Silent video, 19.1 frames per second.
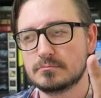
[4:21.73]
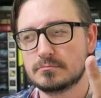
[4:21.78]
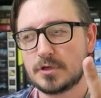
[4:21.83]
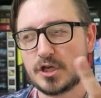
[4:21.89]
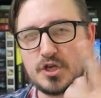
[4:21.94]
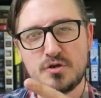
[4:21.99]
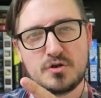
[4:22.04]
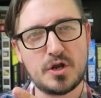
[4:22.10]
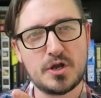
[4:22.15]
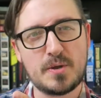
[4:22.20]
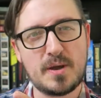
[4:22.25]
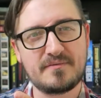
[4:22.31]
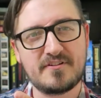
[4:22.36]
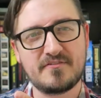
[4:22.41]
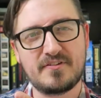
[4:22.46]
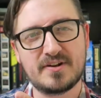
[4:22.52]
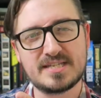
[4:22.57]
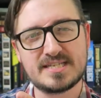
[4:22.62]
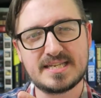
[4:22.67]
Are you
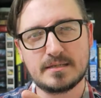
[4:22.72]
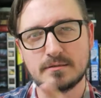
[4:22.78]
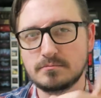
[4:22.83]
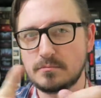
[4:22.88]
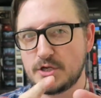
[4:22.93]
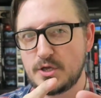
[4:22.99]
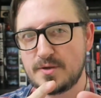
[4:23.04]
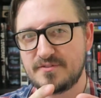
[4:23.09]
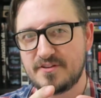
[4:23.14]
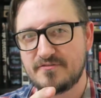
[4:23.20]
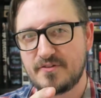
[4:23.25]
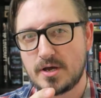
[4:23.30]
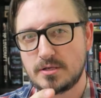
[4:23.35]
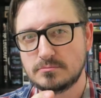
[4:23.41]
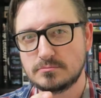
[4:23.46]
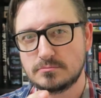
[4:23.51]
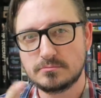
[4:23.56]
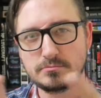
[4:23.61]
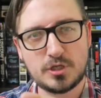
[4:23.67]
having fun still? Are you having
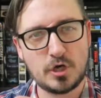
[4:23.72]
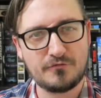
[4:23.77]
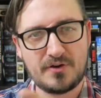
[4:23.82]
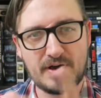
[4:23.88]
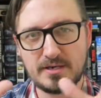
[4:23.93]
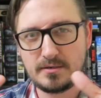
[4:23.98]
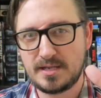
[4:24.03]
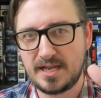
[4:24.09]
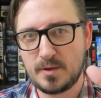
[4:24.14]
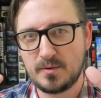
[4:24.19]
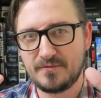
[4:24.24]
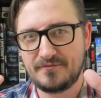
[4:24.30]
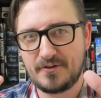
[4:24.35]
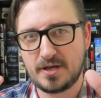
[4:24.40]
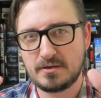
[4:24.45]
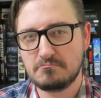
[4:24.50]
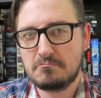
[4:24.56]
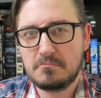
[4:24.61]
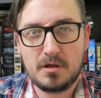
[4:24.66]
fun? No fun? Anyone
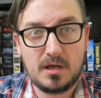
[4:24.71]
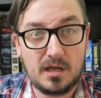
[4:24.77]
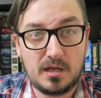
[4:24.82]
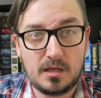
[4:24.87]
fun?